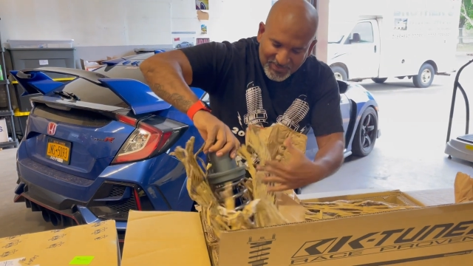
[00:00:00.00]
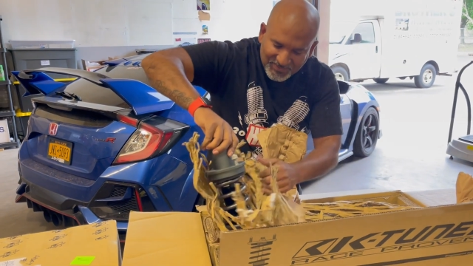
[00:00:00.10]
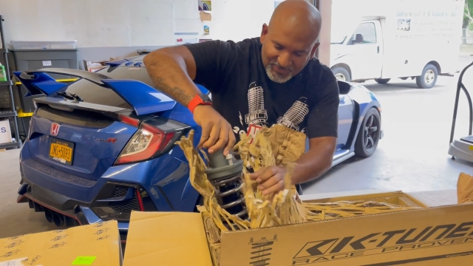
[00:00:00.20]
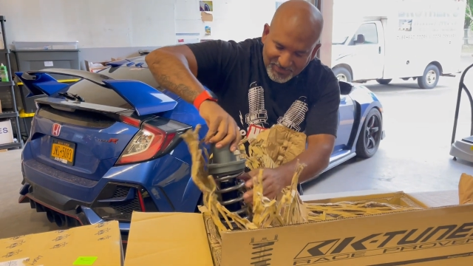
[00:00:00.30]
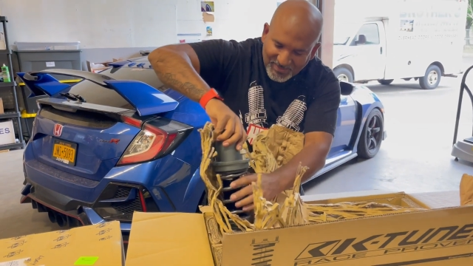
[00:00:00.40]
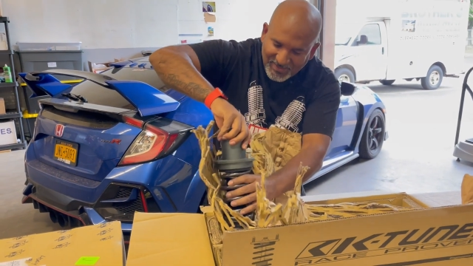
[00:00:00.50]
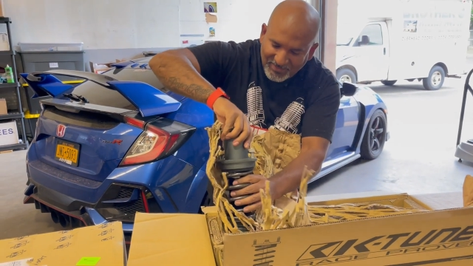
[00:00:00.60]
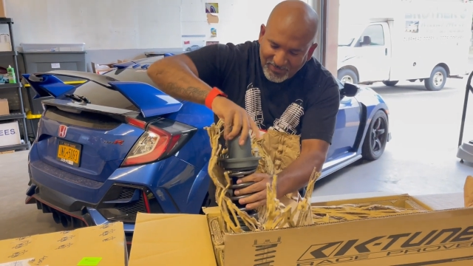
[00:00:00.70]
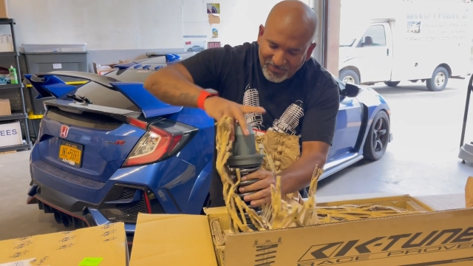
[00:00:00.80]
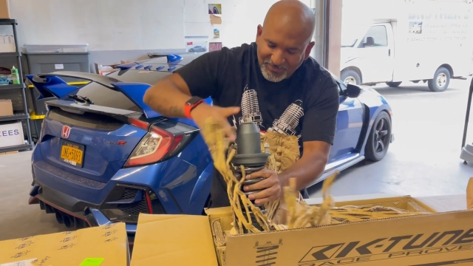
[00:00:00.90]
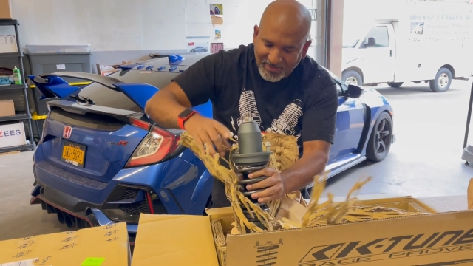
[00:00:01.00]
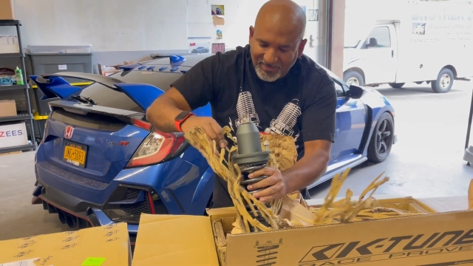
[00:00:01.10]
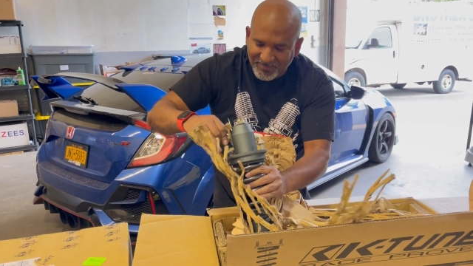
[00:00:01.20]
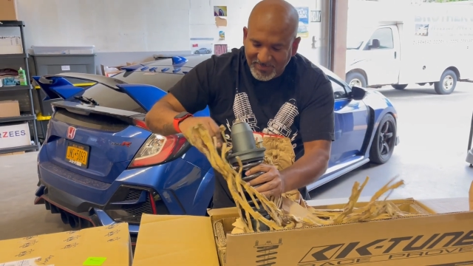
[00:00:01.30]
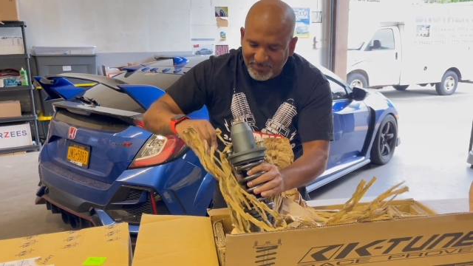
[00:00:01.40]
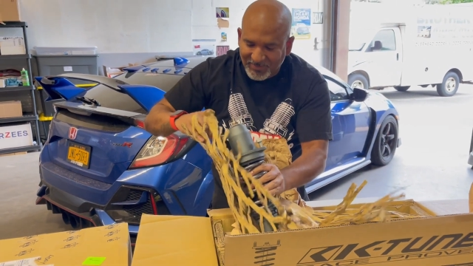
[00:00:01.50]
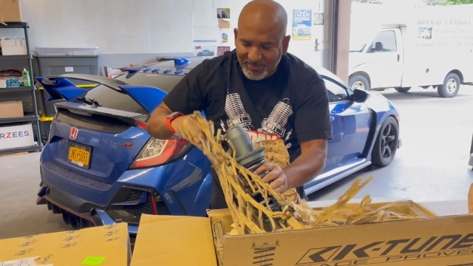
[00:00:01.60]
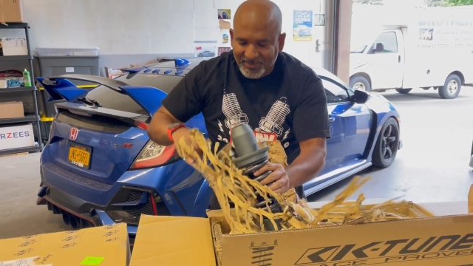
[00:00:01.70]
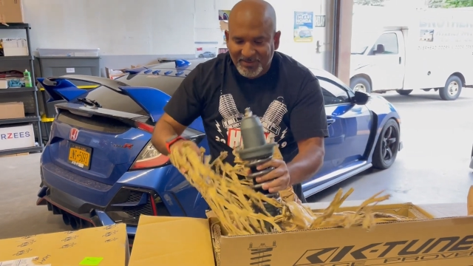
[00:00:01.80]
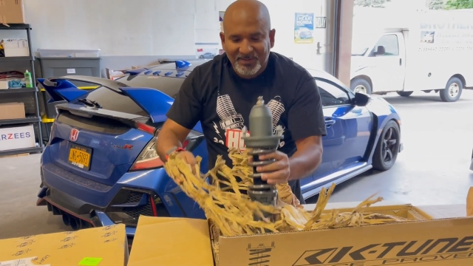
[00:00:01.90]
is on the
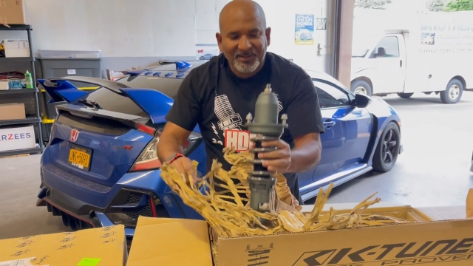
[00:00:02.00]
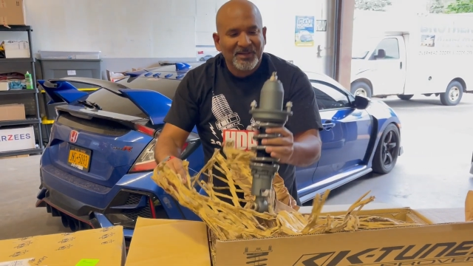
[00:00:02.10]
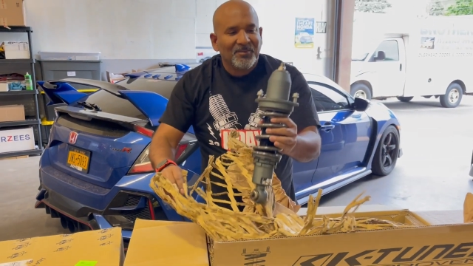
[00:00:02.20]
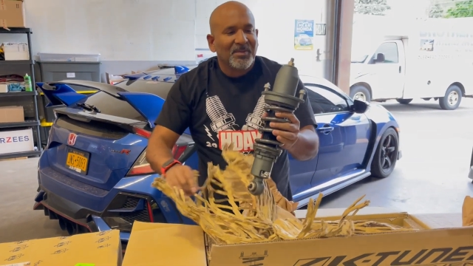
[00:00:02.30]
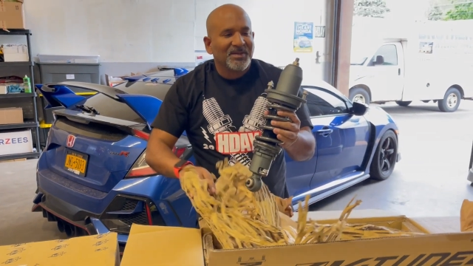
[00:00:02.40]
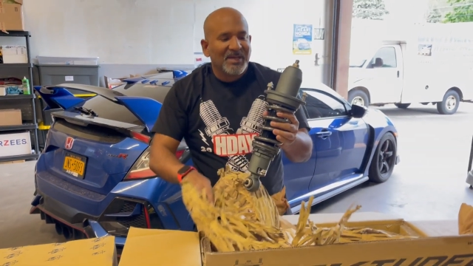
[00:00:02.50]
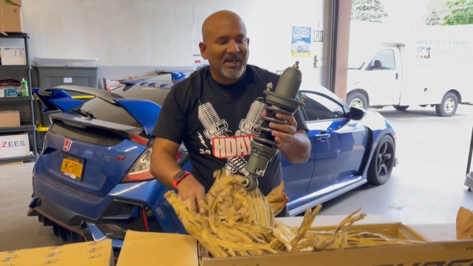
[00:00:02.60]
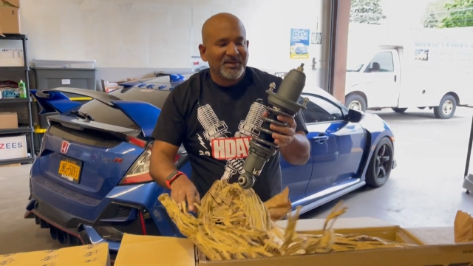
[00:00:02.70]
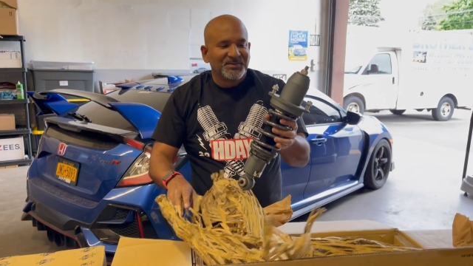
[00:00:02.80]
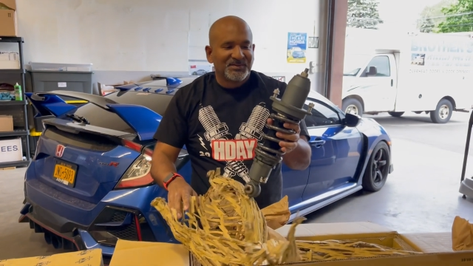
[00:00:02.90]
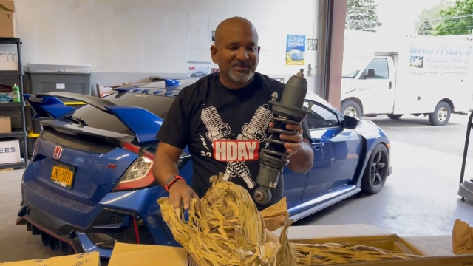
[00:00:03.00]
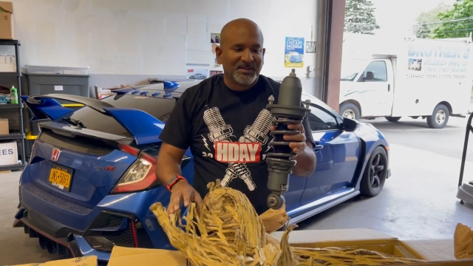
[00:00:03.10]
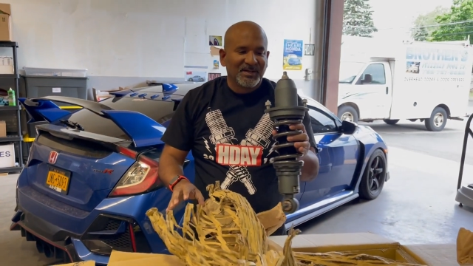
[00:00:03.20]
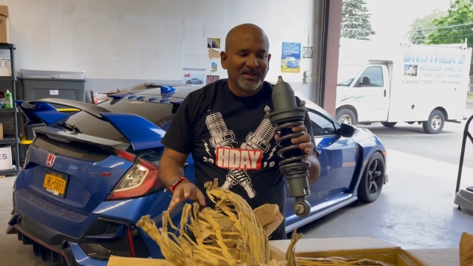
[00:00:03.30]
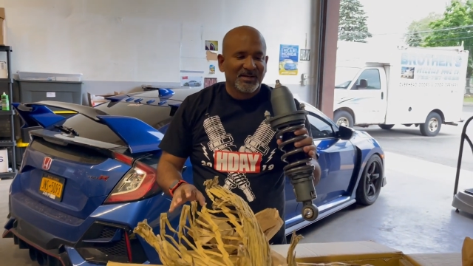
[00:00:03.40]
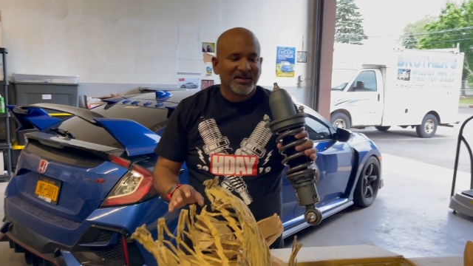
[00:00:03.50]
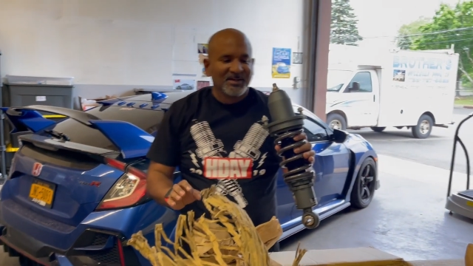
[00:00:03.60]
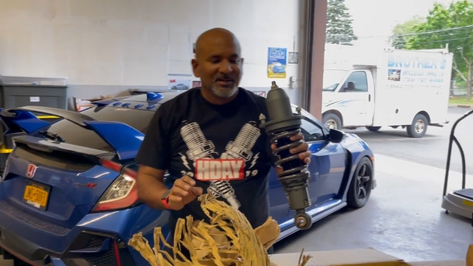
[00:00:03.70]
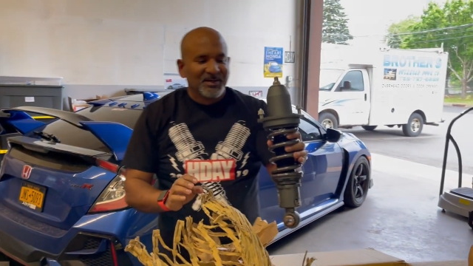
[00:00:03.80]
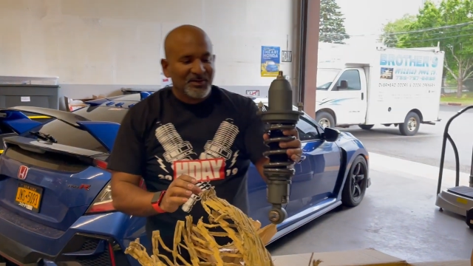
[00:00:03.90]
EP3. But nice,
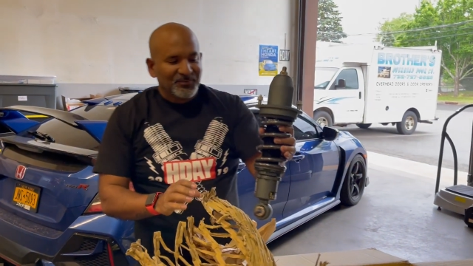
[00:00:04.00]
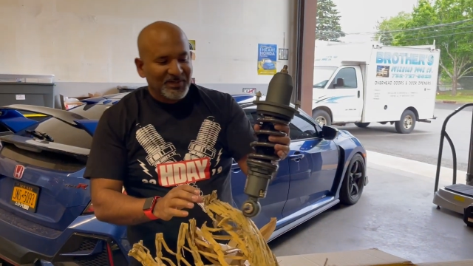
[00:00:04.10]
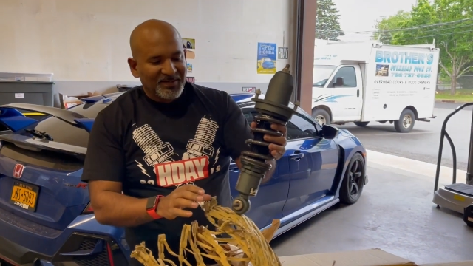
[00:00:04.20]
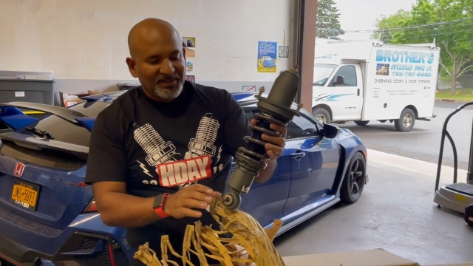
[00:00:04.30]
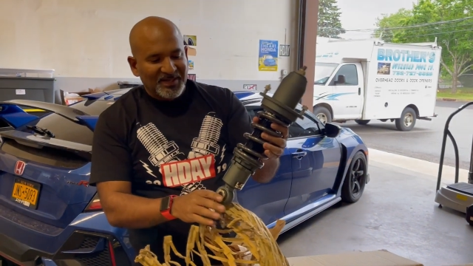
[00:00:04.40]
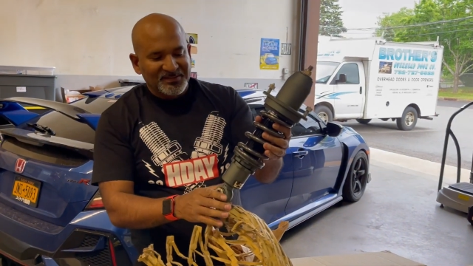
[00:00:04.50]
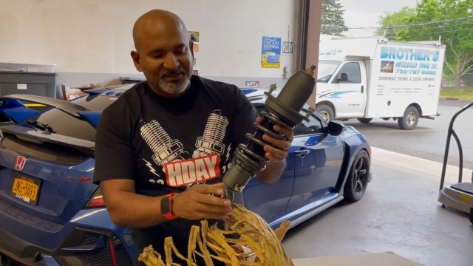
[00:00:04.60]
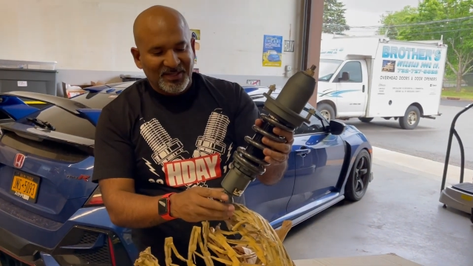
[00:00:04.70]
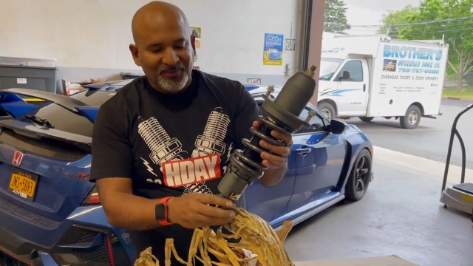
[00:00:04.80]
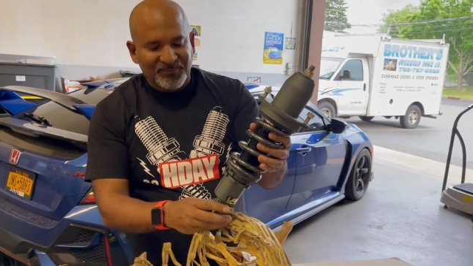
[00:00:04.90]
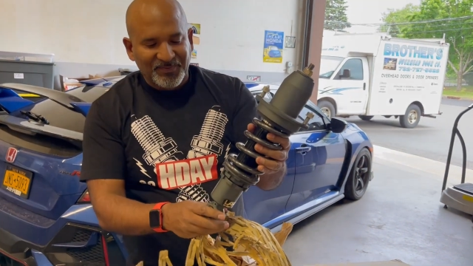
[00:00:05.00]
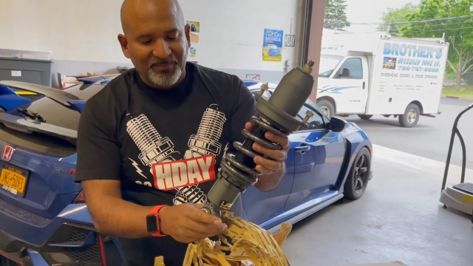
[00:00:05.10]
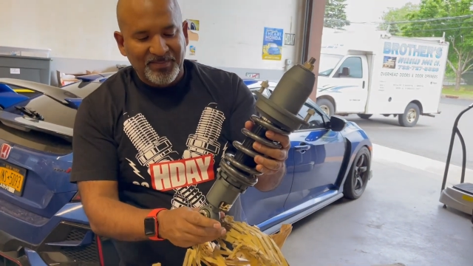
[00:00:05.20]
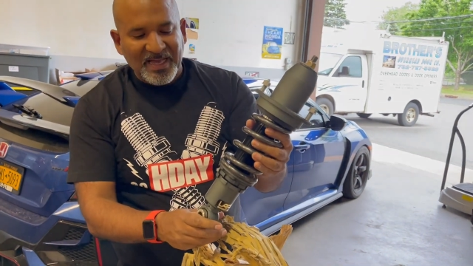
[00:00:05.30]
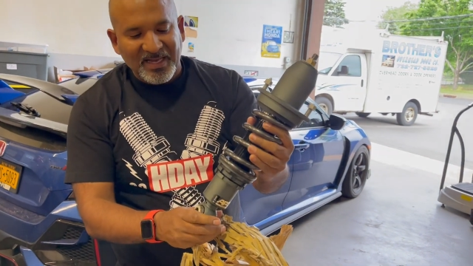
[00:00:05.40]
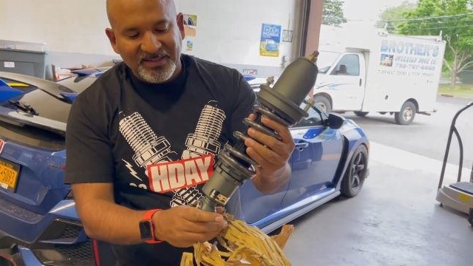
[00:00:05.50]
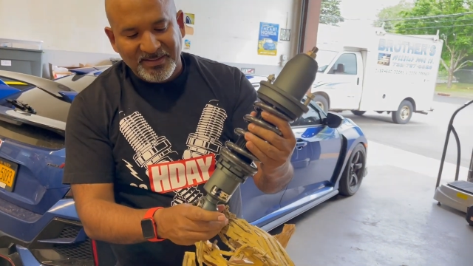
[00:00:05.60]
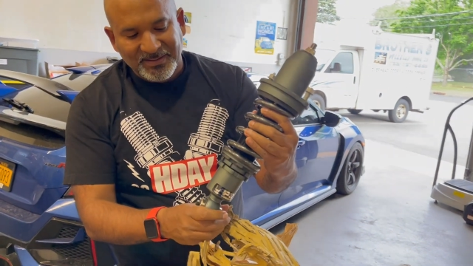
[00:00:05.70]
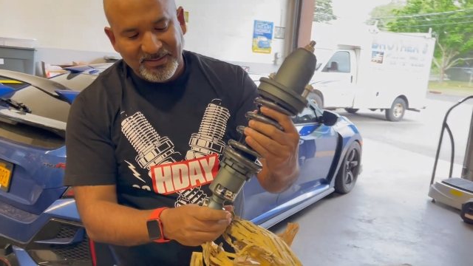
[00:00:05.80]
really nice setup for the back.